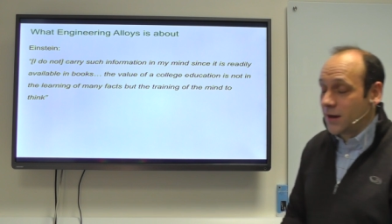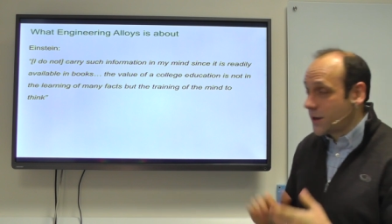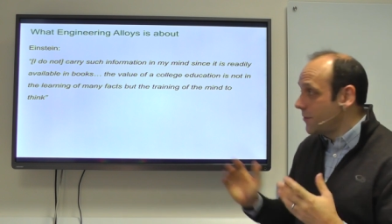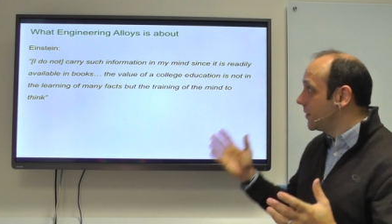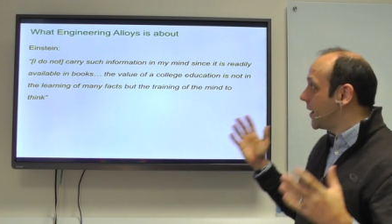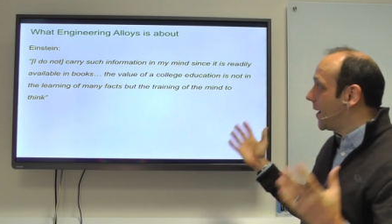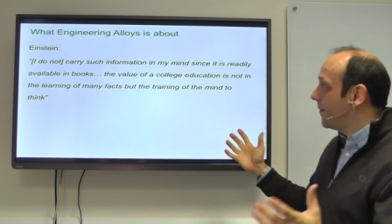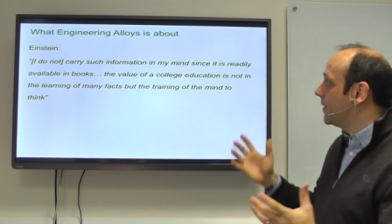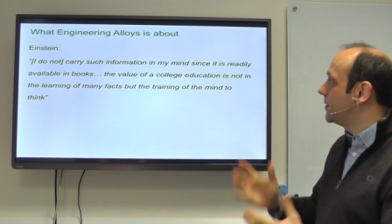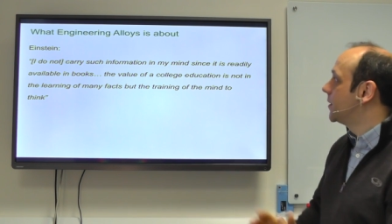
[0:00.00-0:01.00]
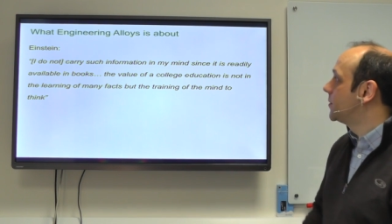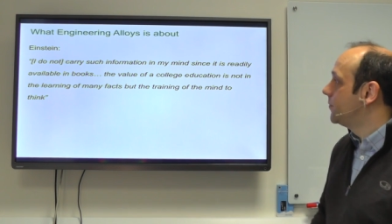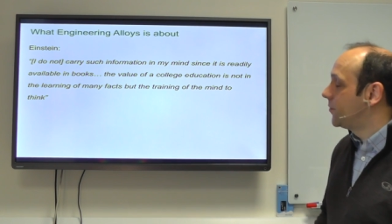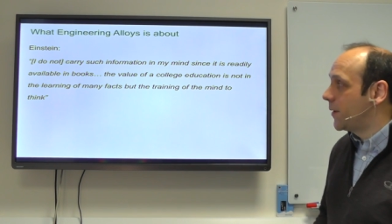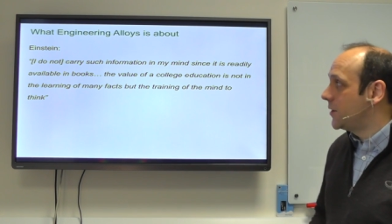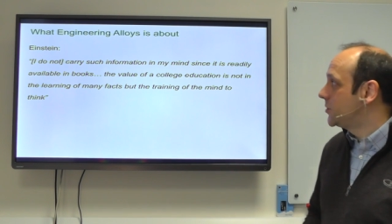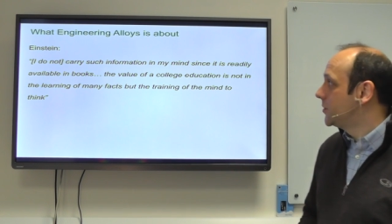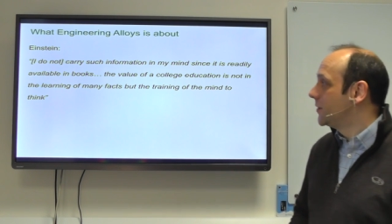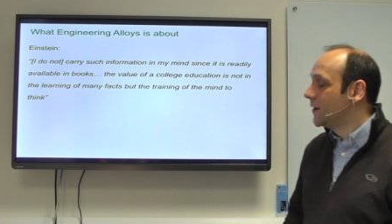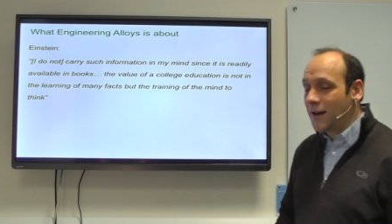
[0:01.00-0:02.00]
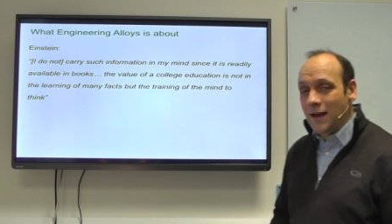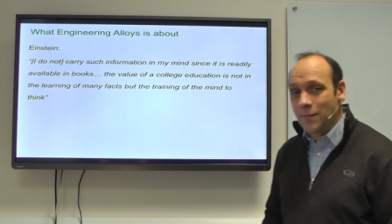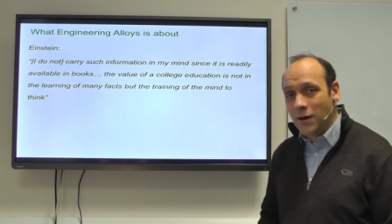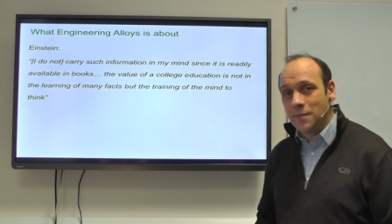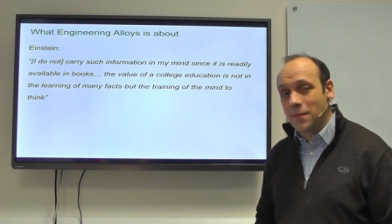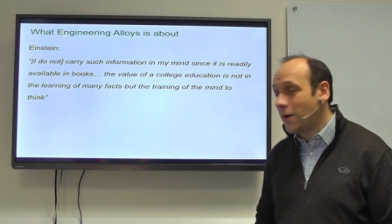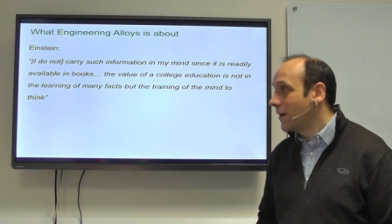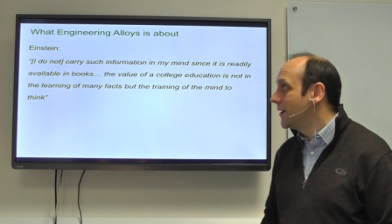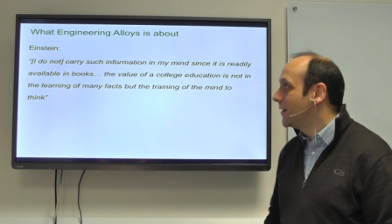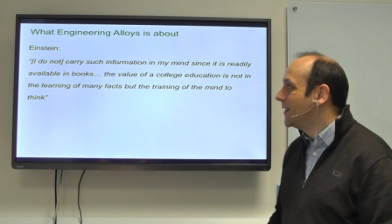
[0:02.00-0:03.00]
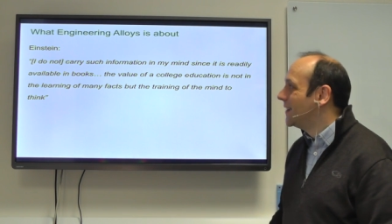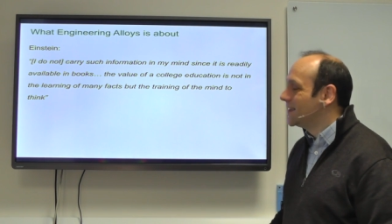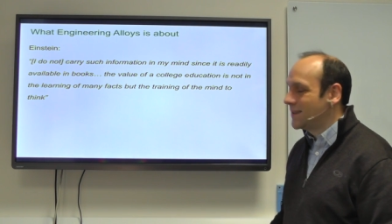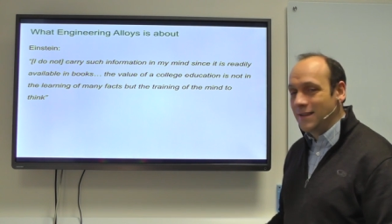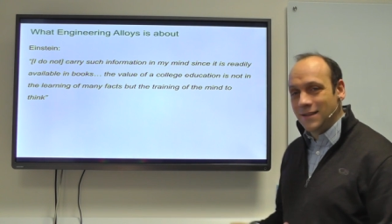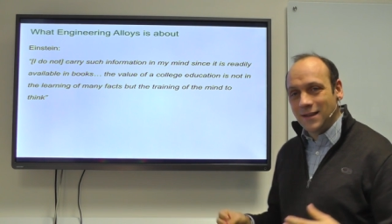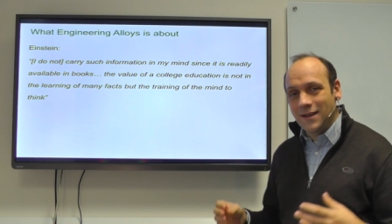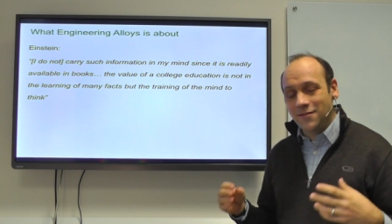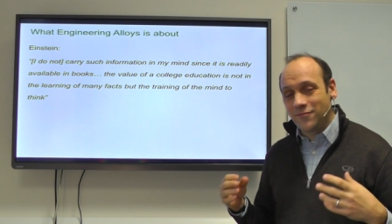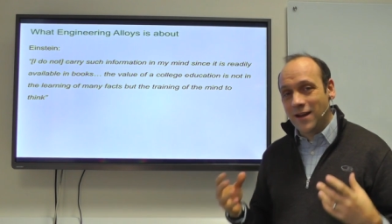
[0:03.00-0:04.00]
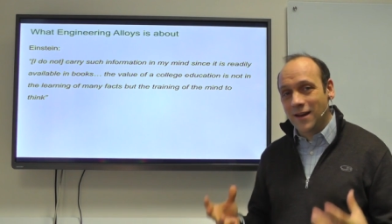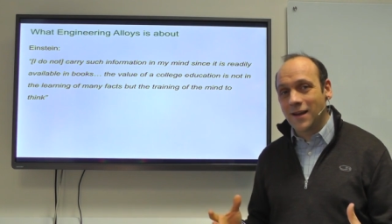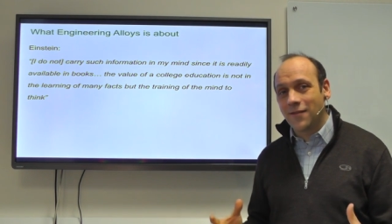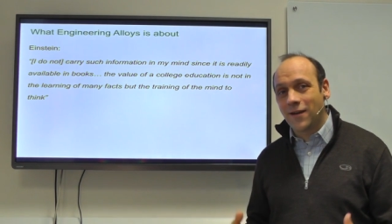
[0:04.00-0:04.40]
I don't carry such information in my mind since it's readily